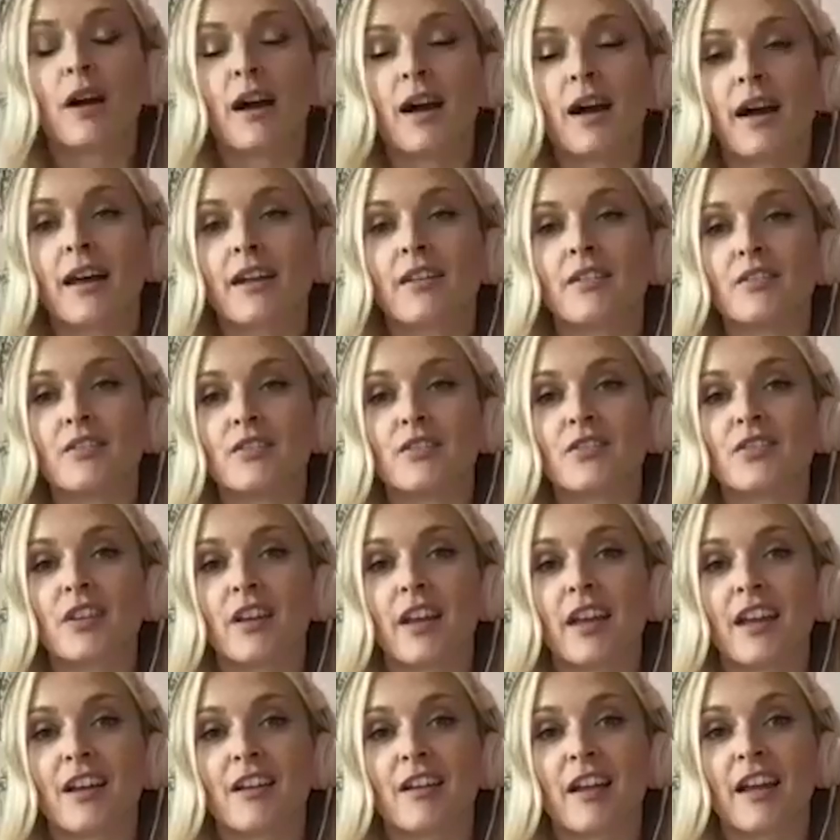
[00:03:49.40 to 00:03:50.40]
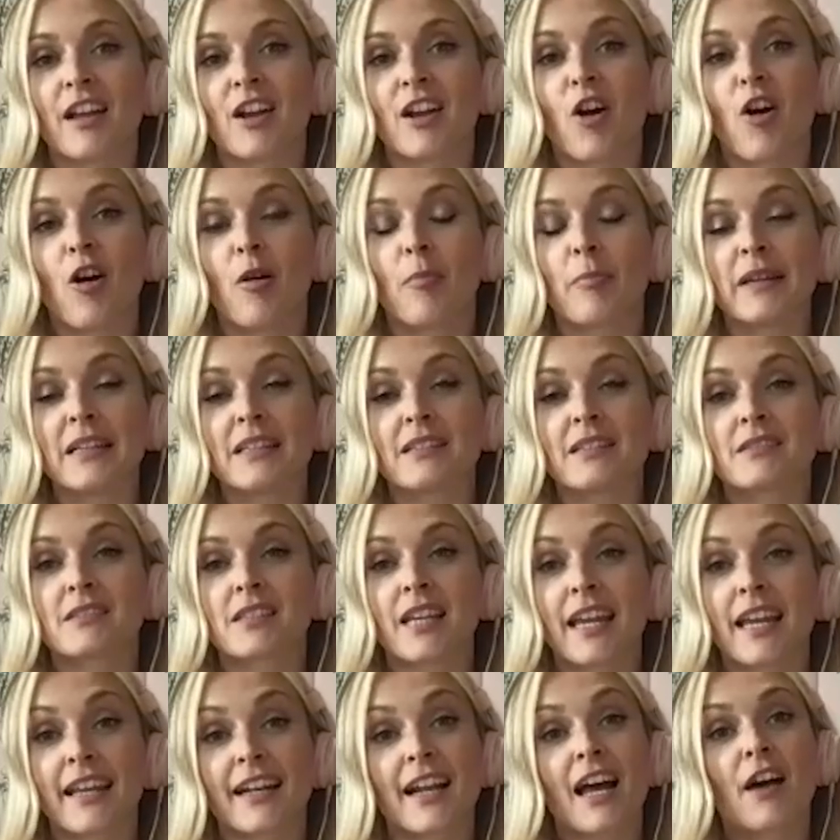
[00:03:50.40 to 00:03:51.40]
and it can't be
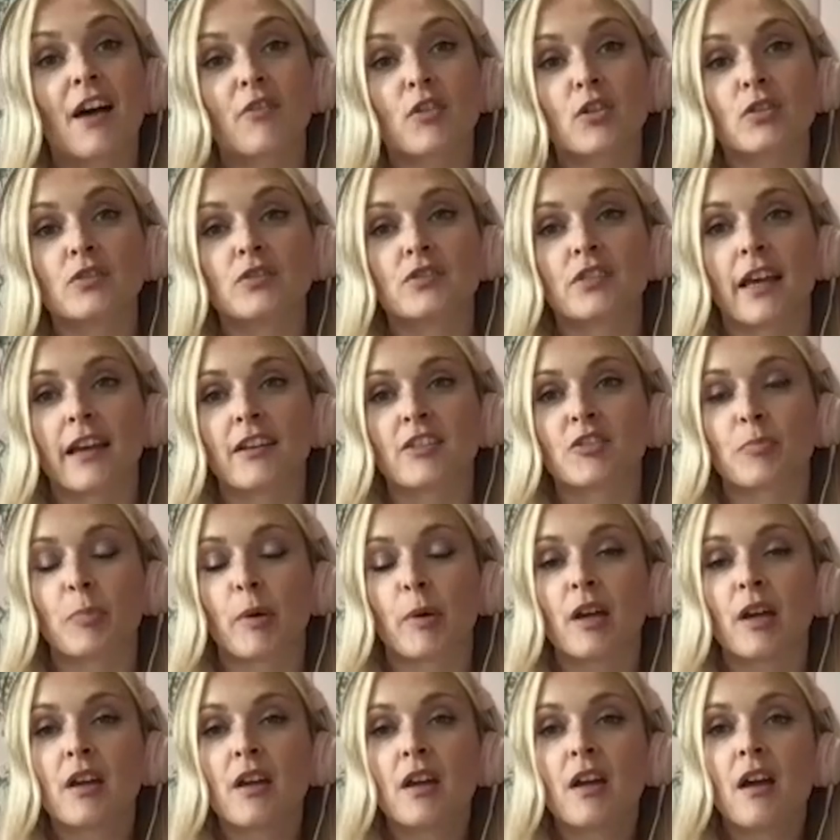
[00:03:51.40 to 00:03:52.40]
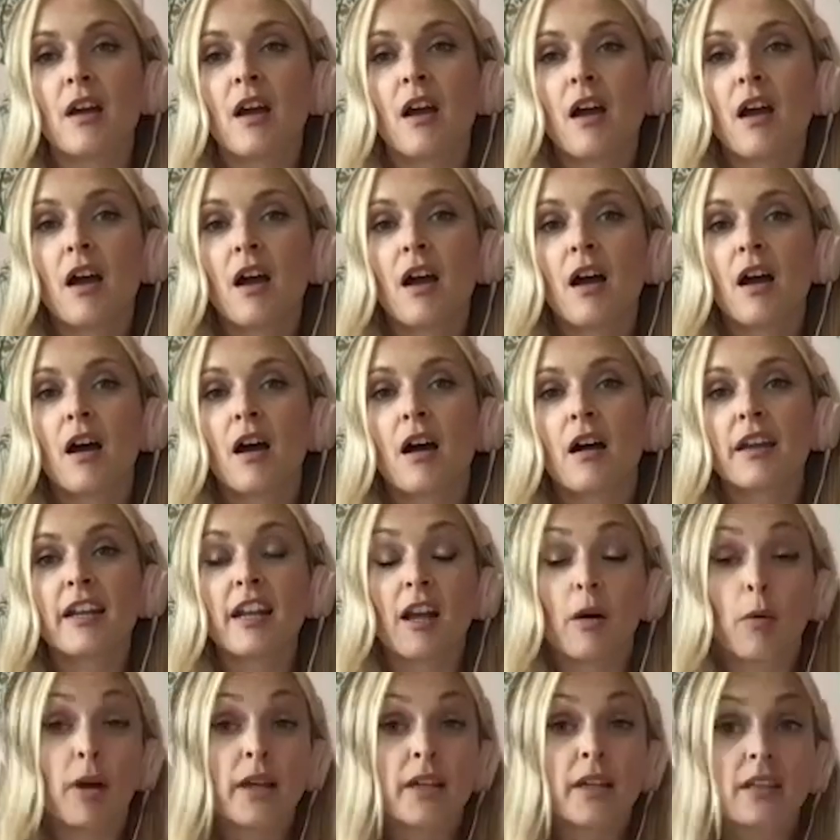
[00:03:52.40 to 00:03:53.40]
taken out of context. But, you
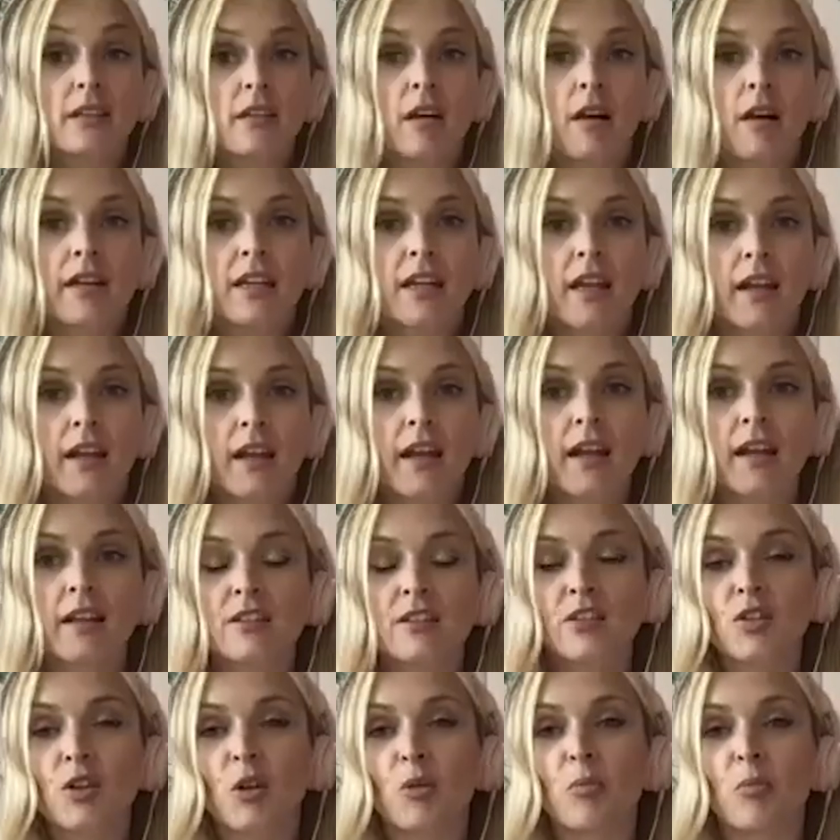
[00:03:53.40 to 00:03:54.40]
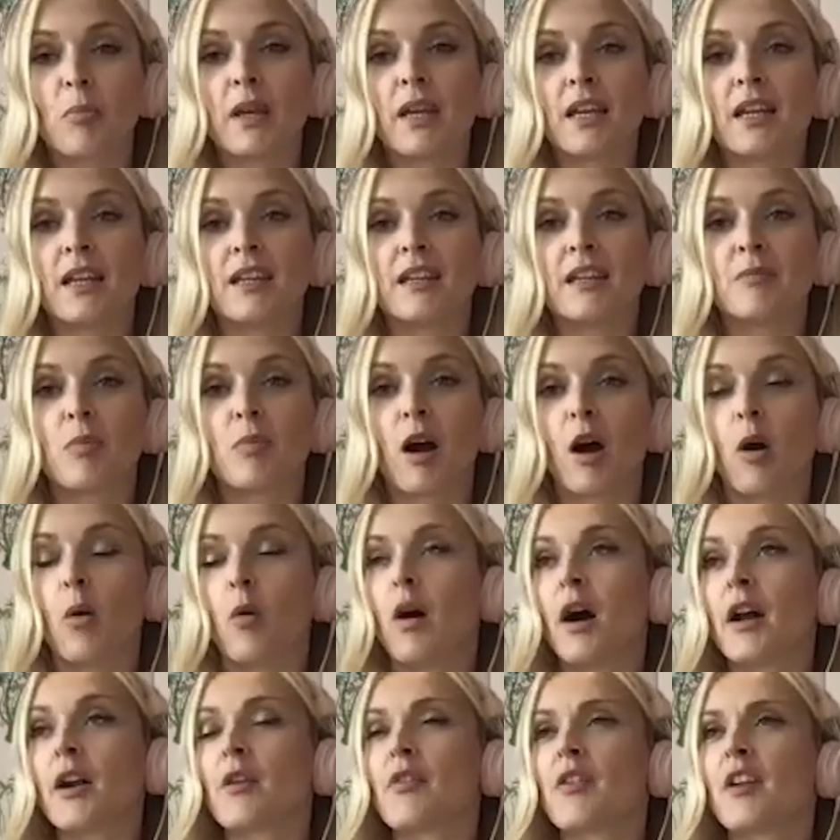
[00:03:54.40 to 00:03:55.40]
know, I get it. It took me, well,
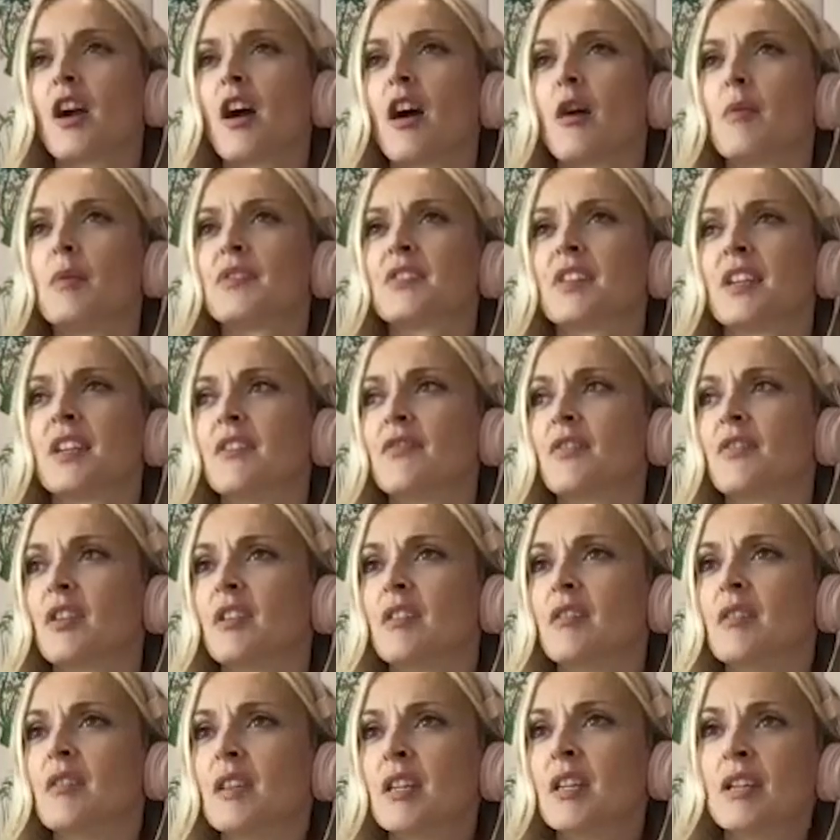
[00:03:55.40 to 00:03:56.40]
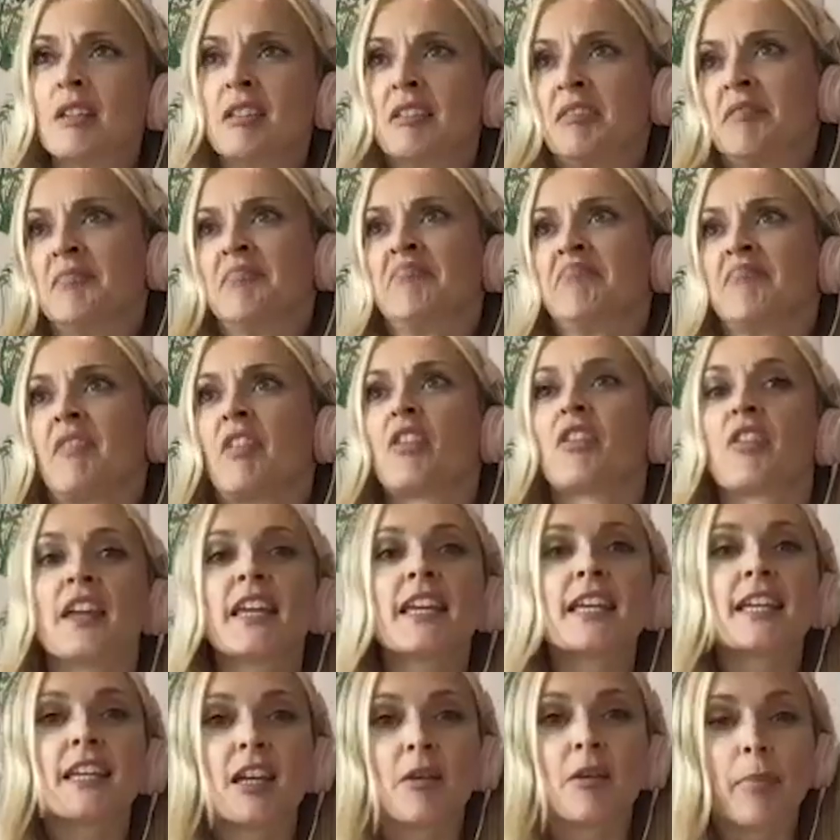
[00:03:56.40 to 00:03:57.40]
I don't think I was even
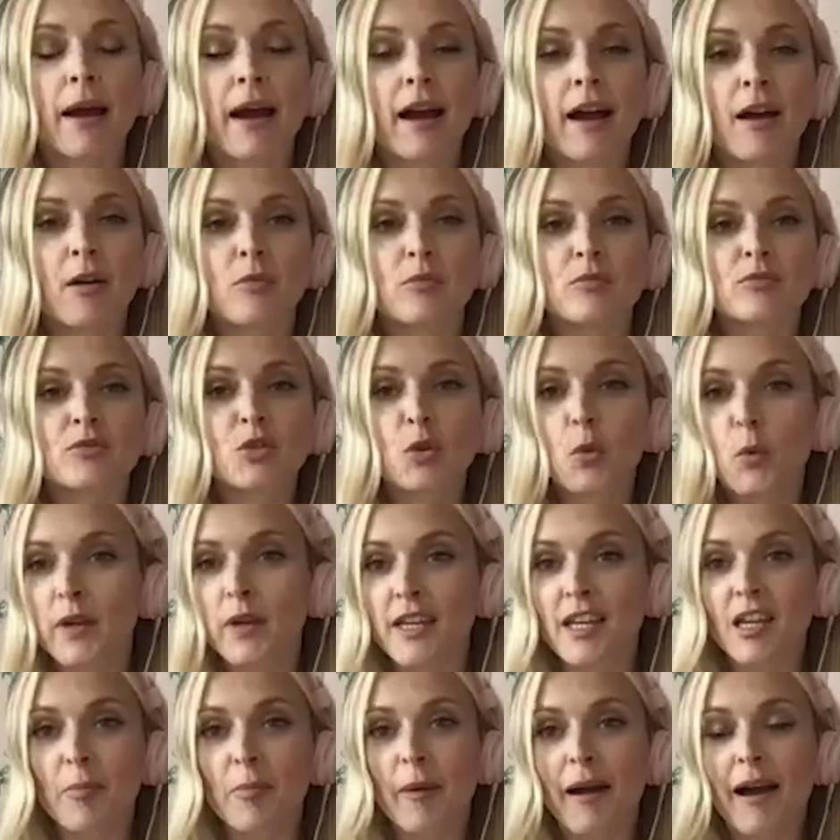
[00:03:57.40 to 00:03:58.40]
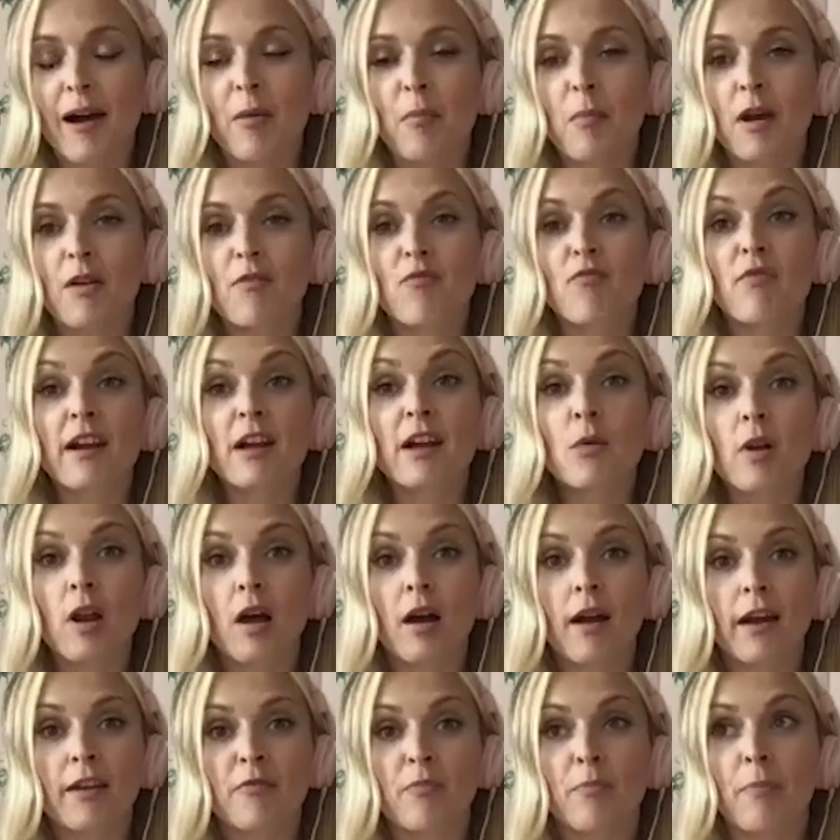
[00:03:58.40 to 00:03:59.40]
thinking about talking about my real
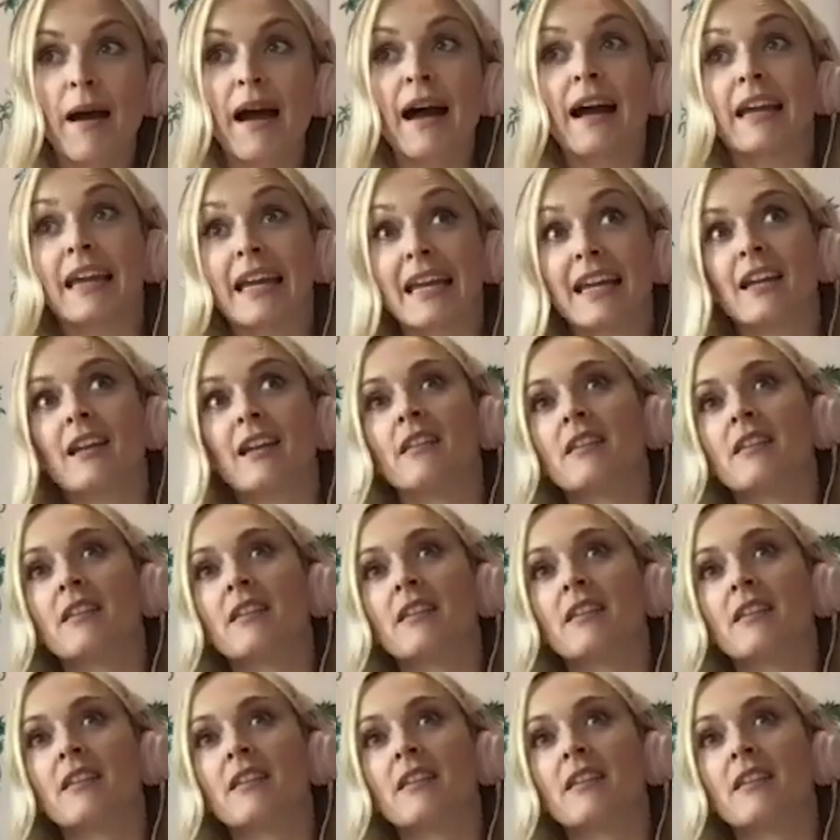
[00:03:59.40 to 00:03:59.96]
life back in